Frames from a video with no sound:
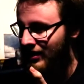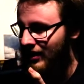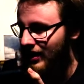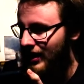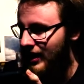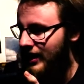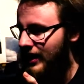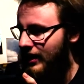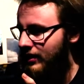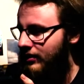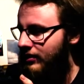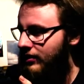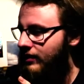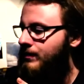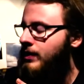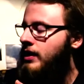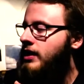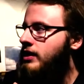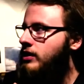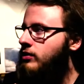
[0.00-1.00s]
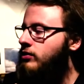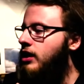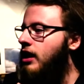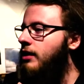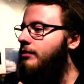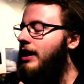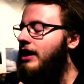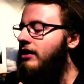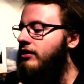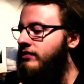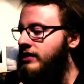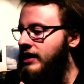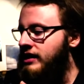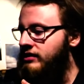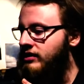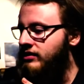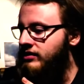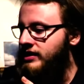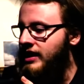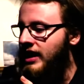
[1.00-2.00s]
It kind of got... You come out of that
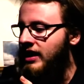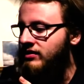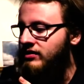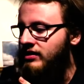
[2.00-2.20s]
lockdown,